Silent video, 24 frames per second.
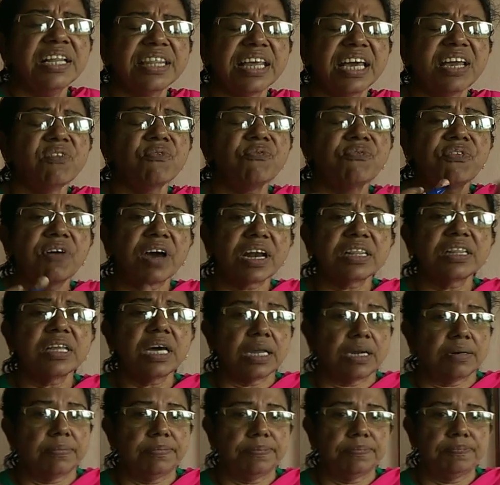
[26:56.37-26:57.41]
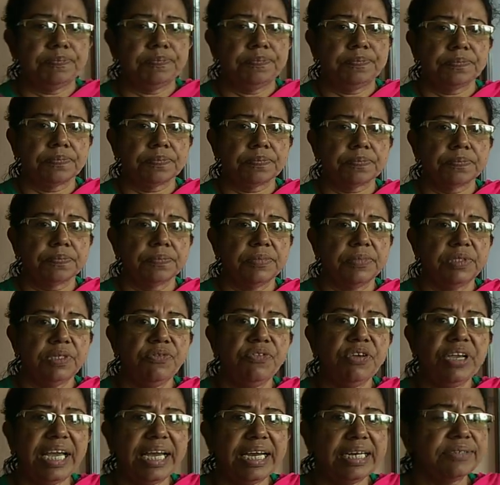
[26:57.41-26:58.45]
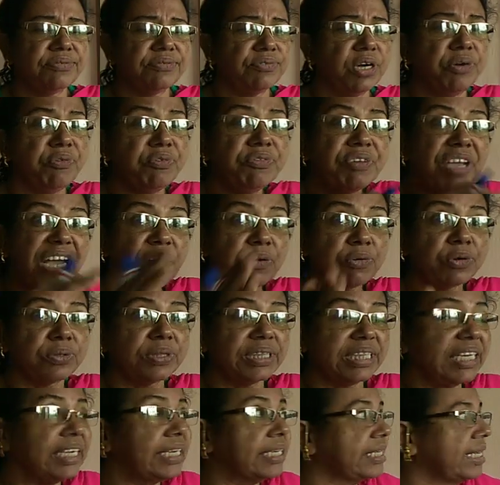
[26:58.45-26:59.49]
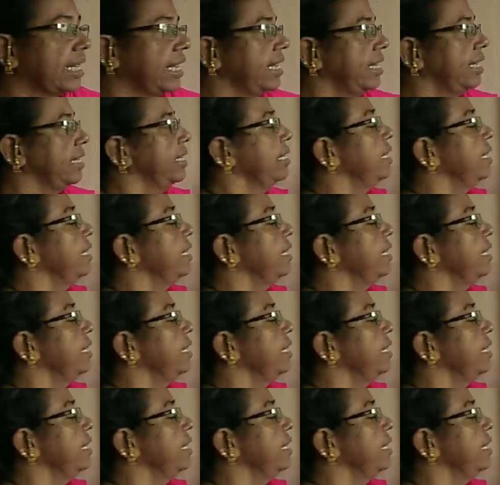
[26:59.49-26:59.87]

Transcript: Then further, we have to think that